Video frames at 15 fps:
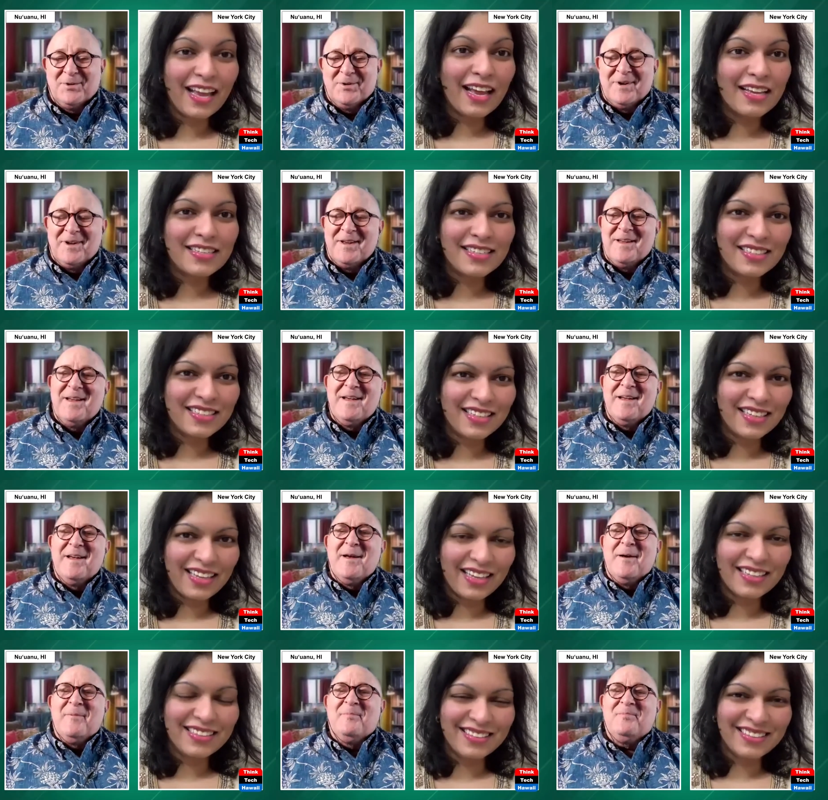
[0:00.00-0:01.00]
Speaker 1: yes.
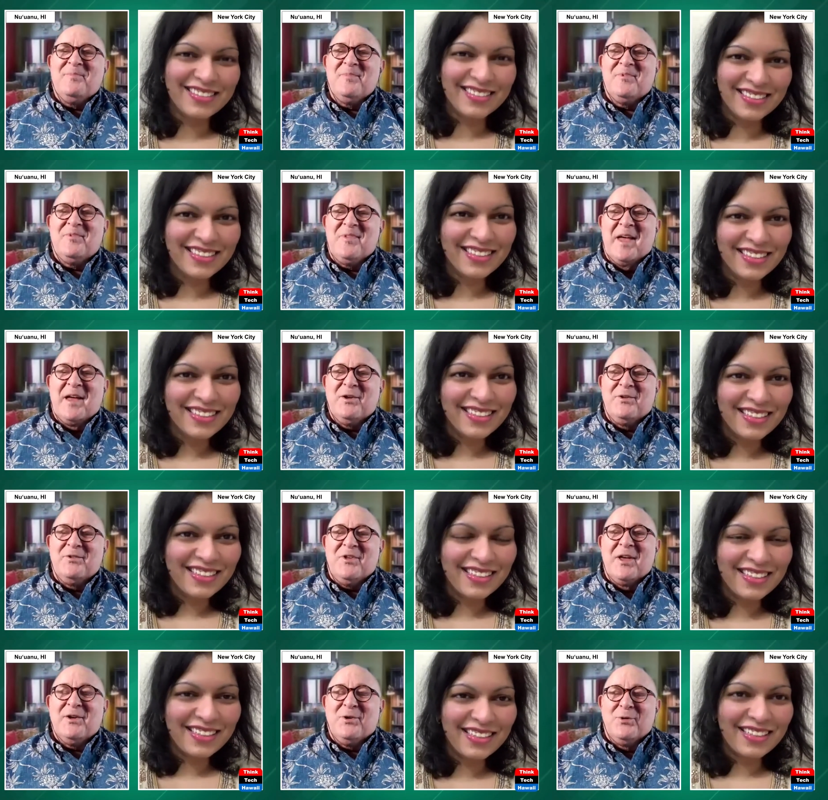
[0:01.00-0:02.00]
Thank,
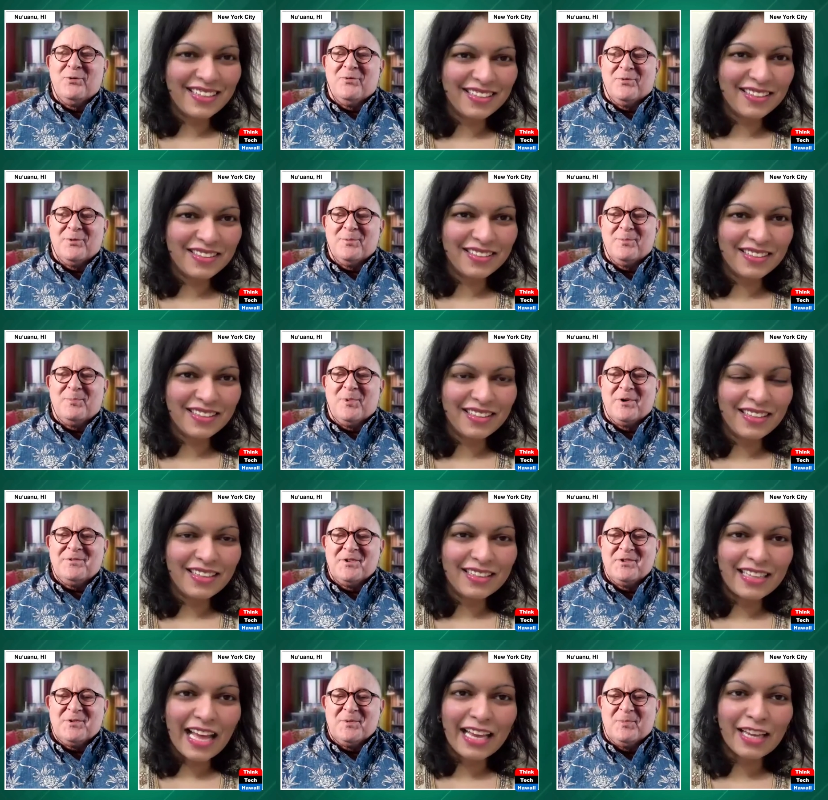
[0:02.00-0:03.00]
thank you for
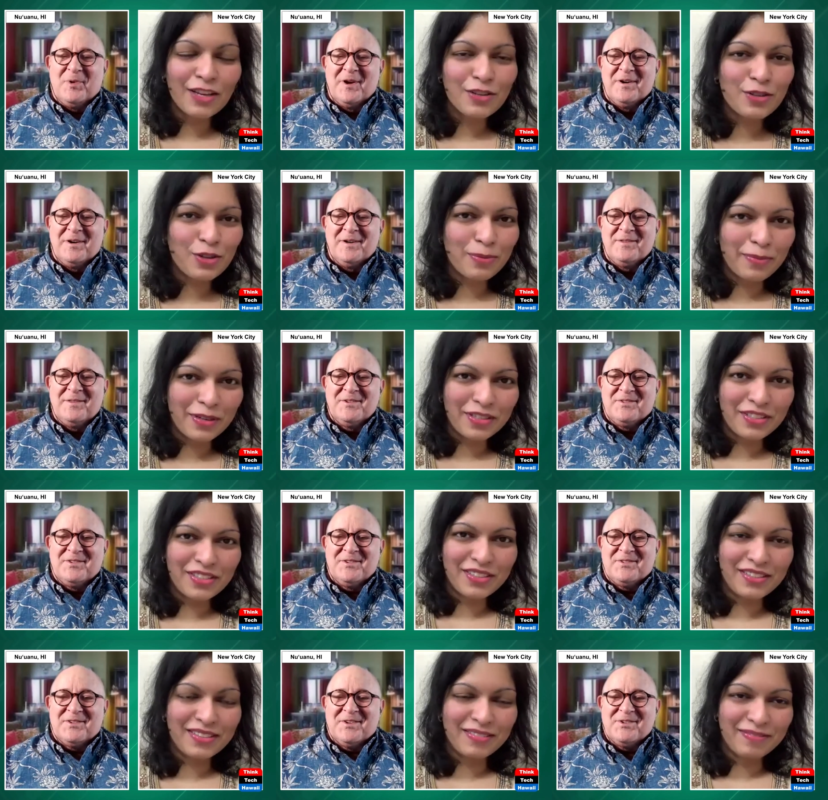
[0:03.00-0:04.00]
participating you so in this
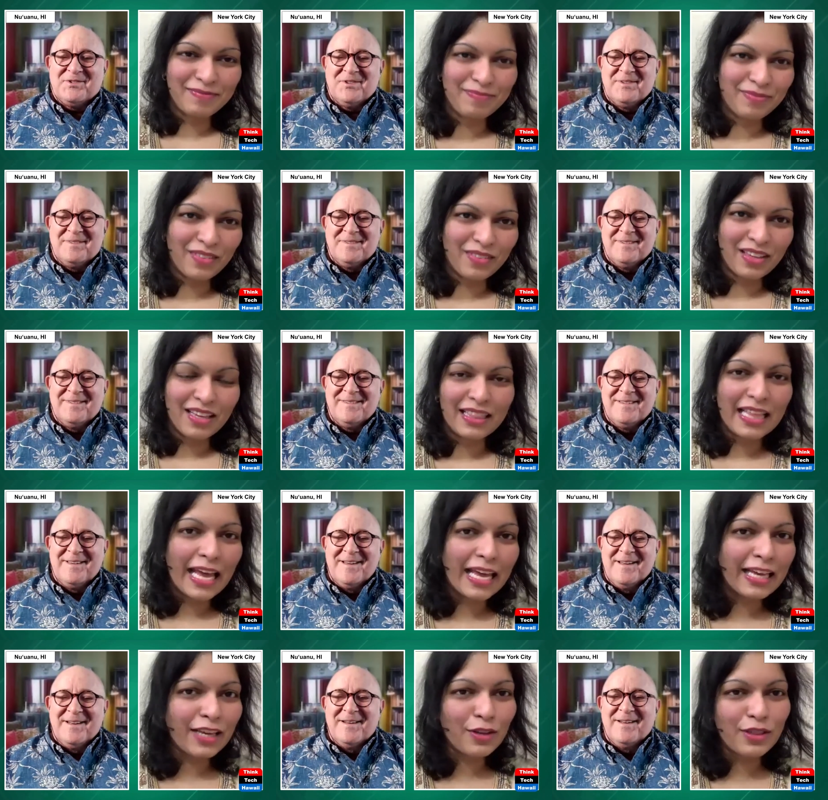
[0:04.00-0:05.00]
discussion.
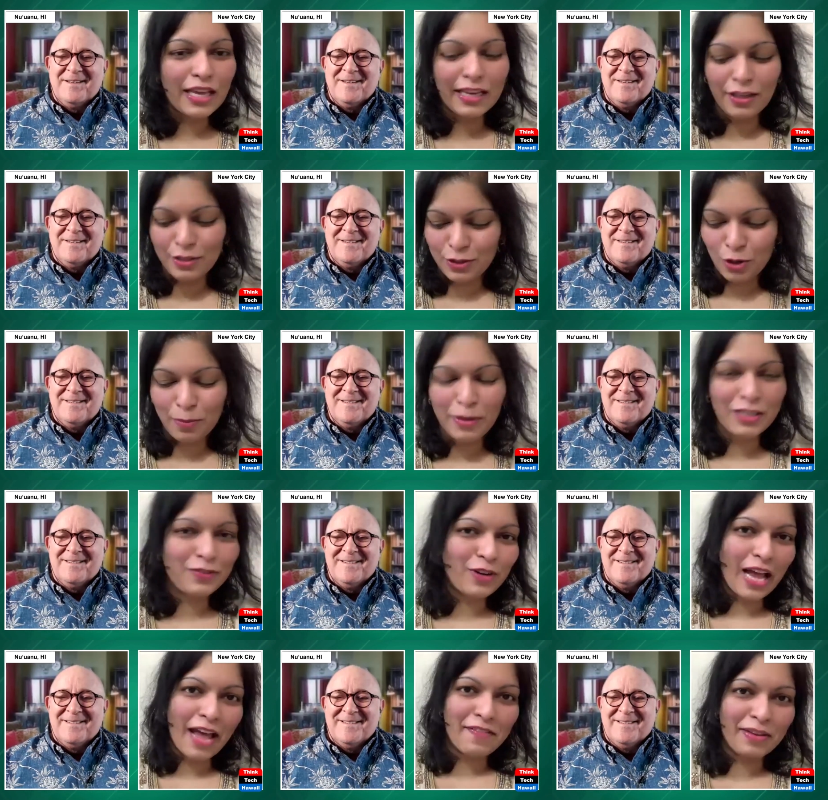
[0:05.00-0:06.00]
Speaker 2: Thank you. Thank you so much
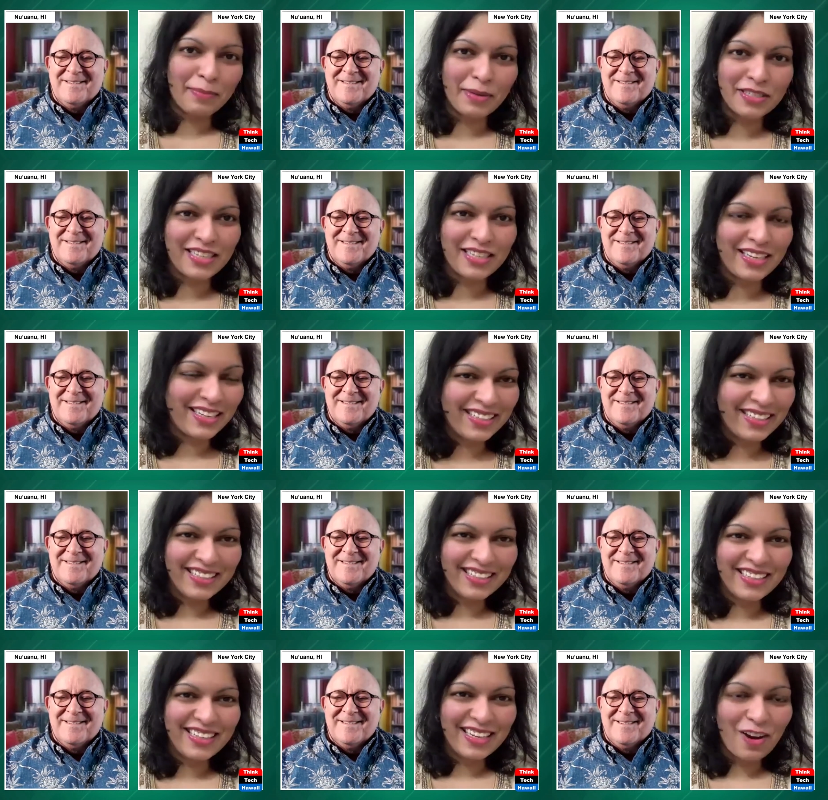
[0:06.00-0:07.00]
for having me, Jay.
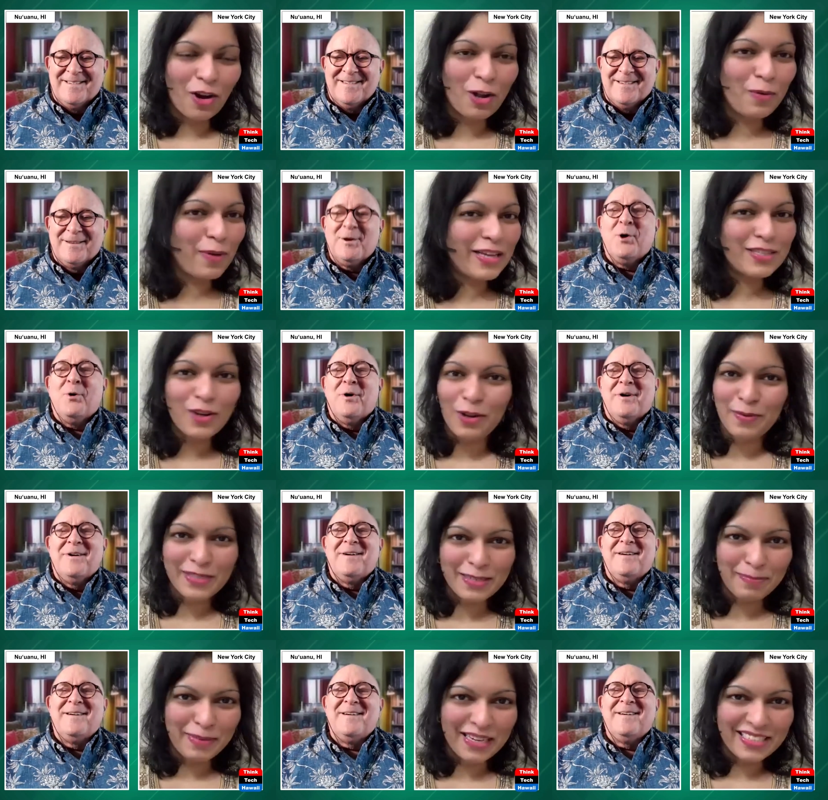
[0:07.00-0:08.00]
Always, oh,
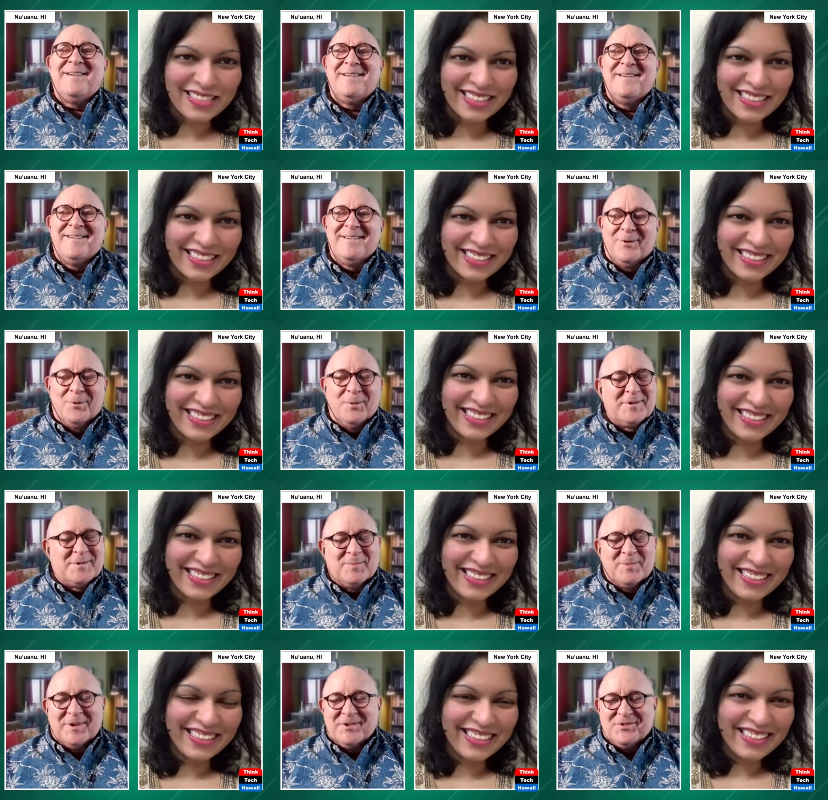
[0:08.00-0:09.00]

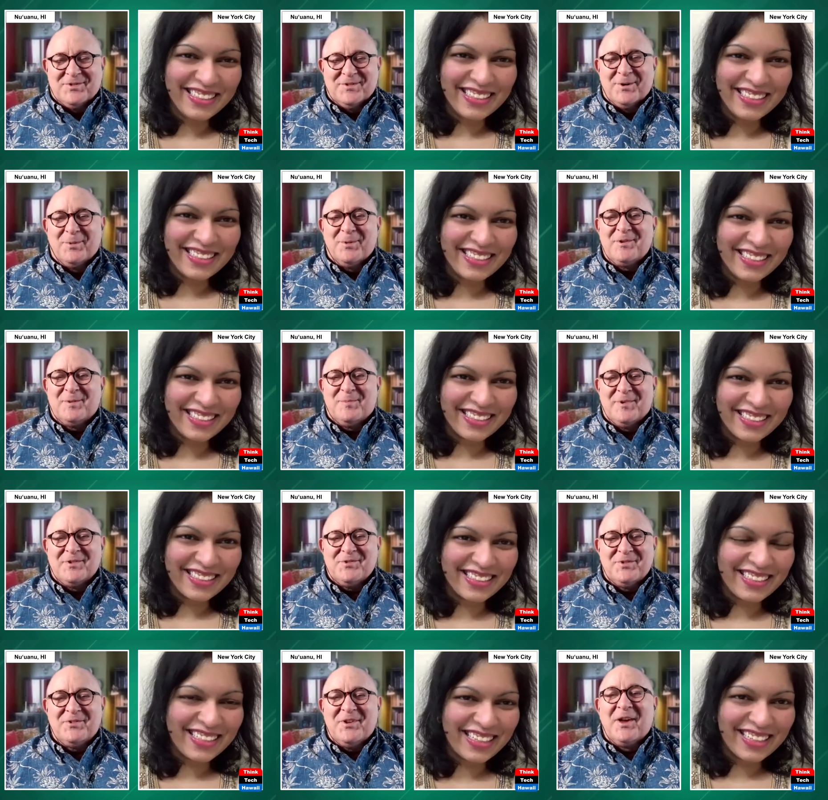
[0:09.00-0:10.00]
Speaker 1: always a pleasure. Always a pleasure. Always a
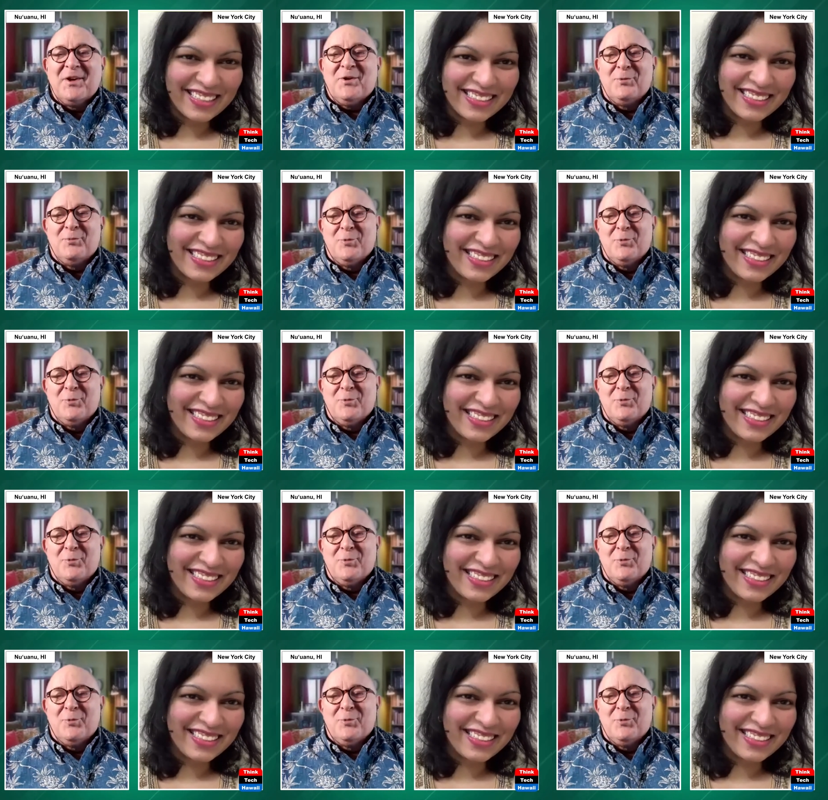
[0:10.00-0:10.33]
pleasure. Thank you,